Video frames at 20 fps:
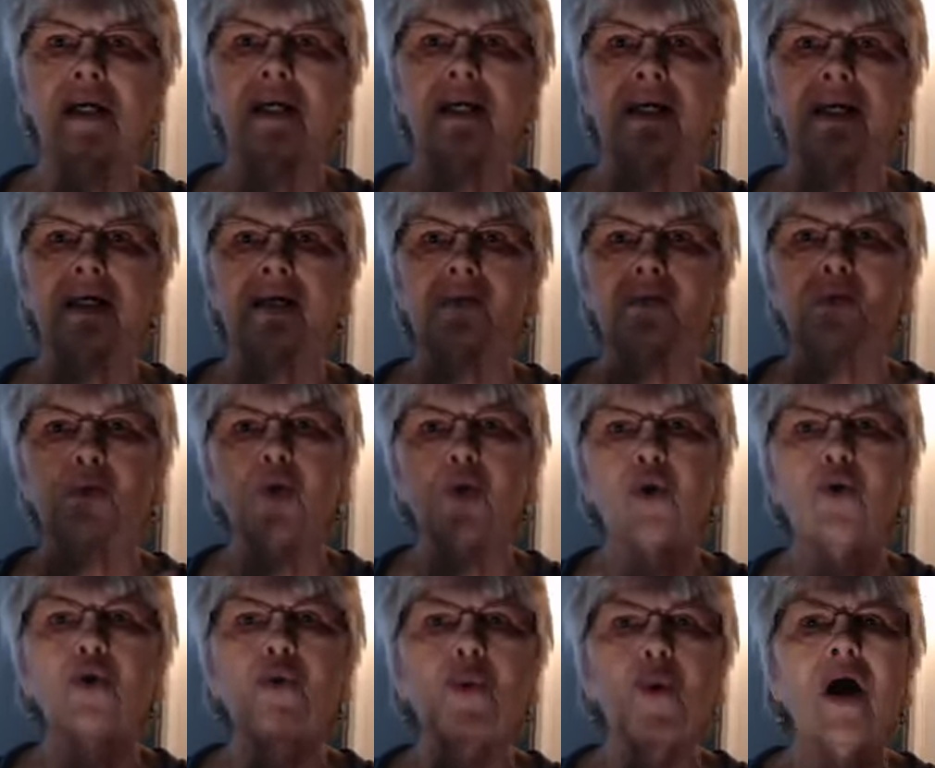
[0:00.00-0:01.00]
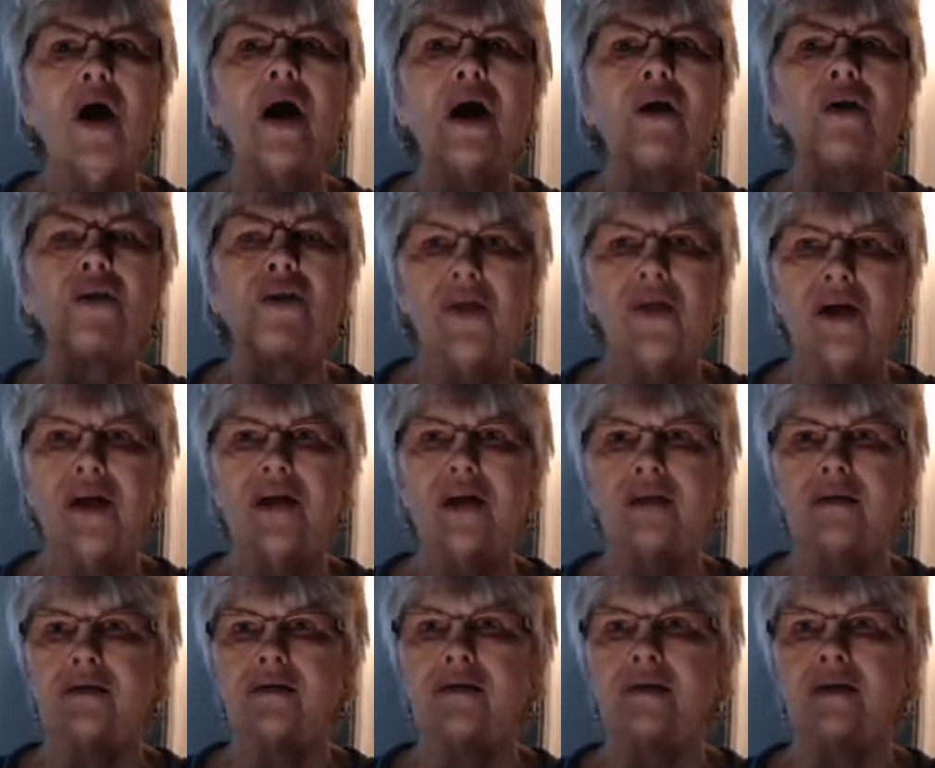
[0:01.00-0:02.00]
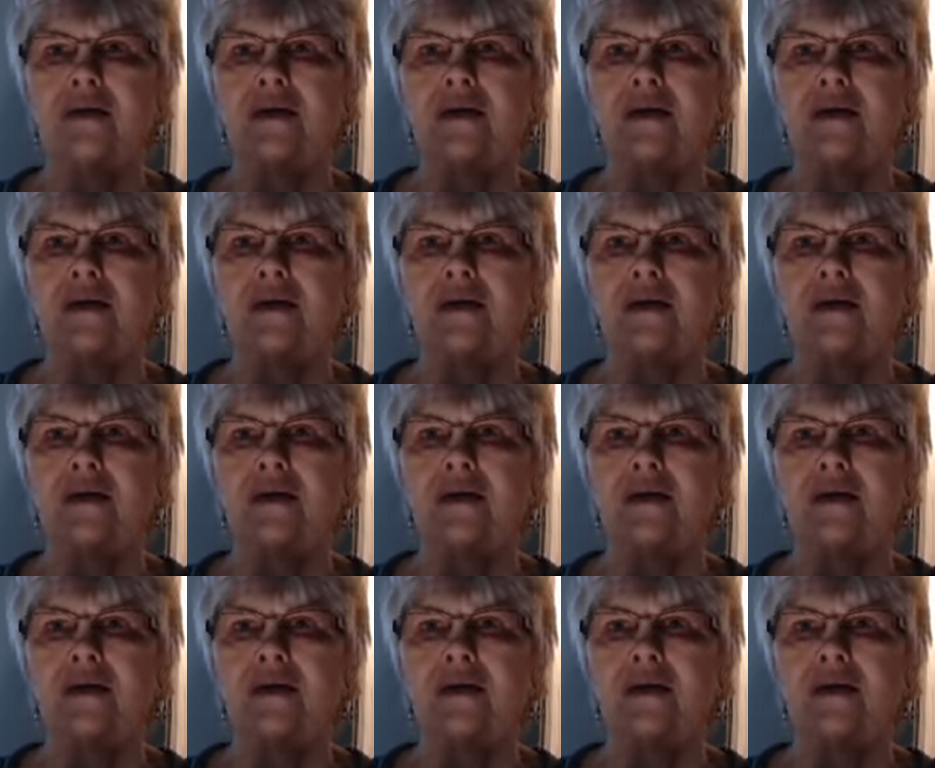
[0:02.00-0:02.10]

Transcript: It's worthwhile things